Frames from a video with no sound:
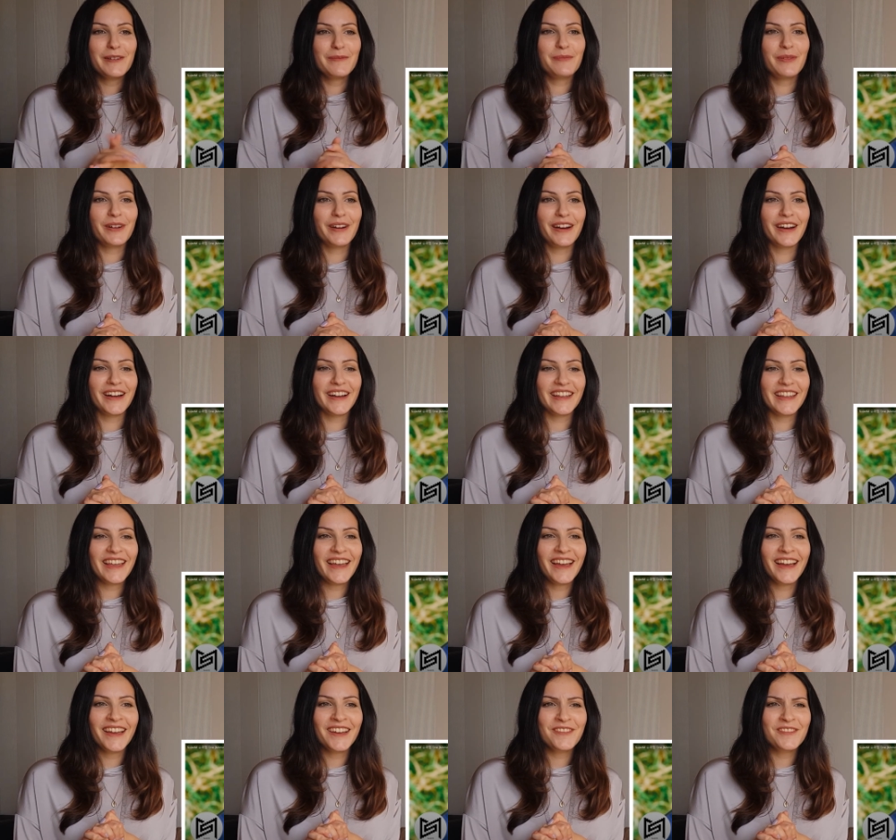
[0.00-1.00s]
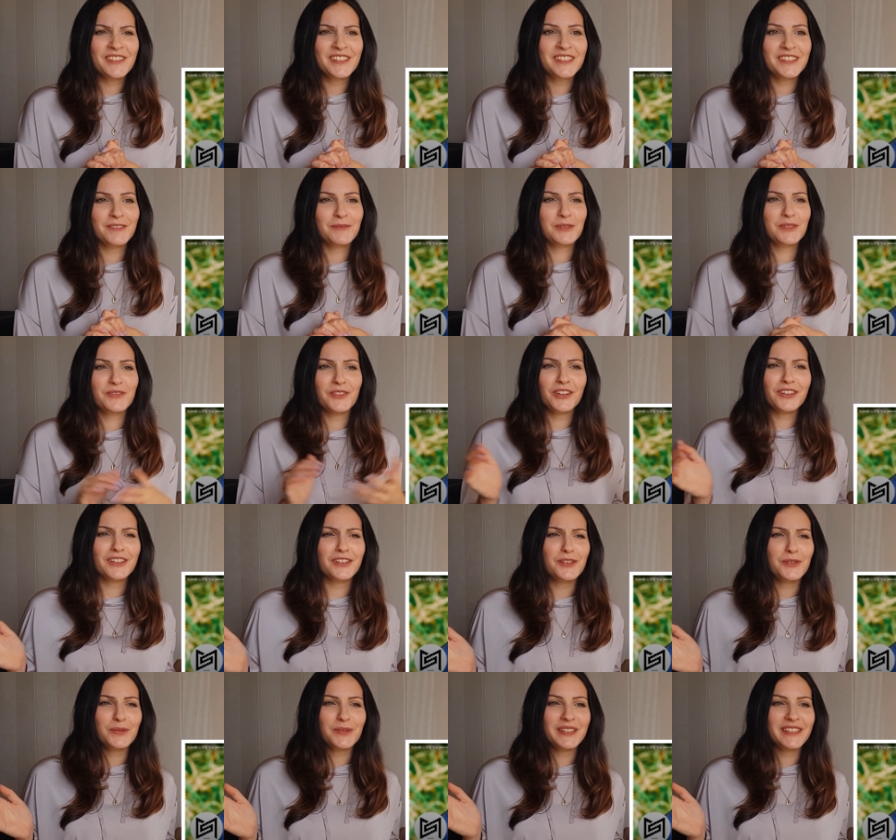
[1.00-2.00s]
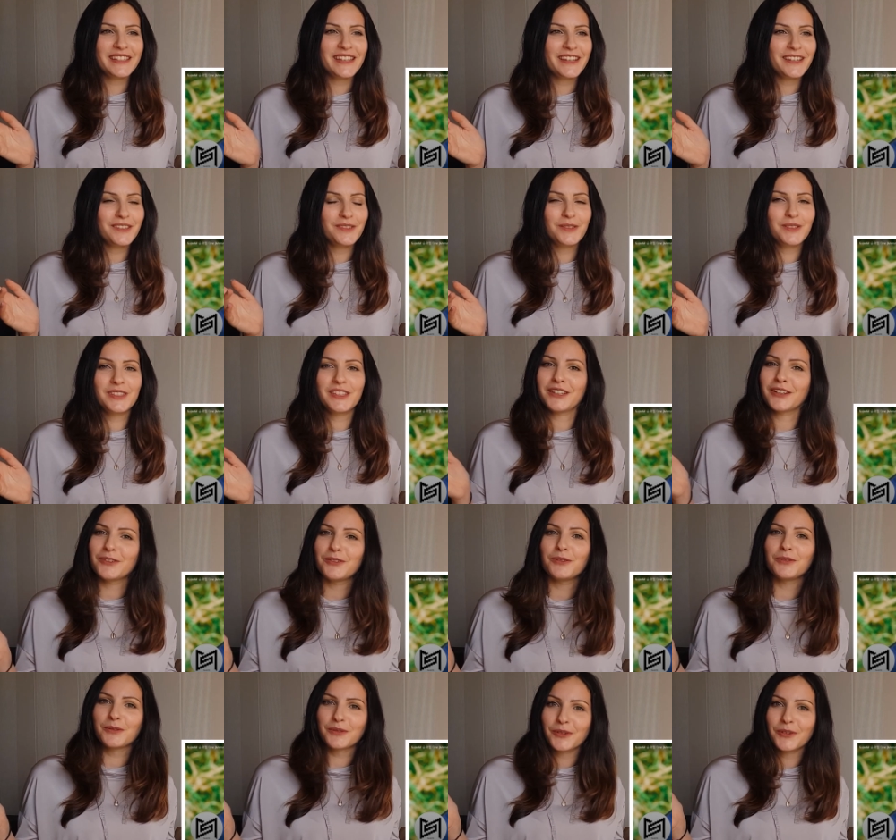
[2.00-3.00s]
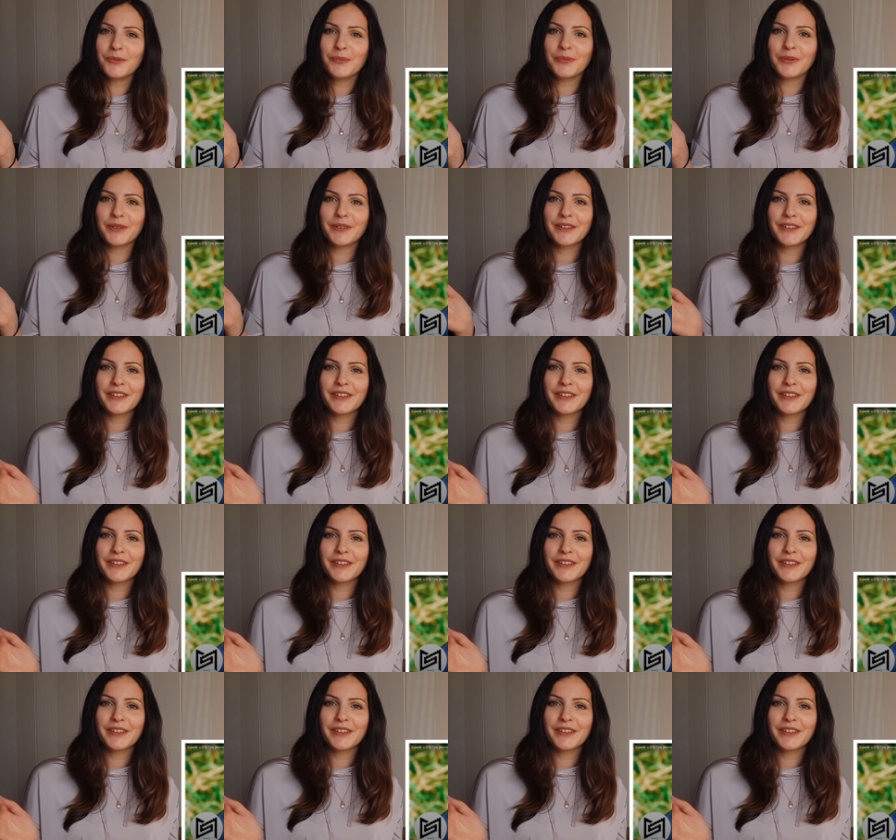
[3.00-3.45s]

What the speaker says: But yeah, it was very interesting to see a new group.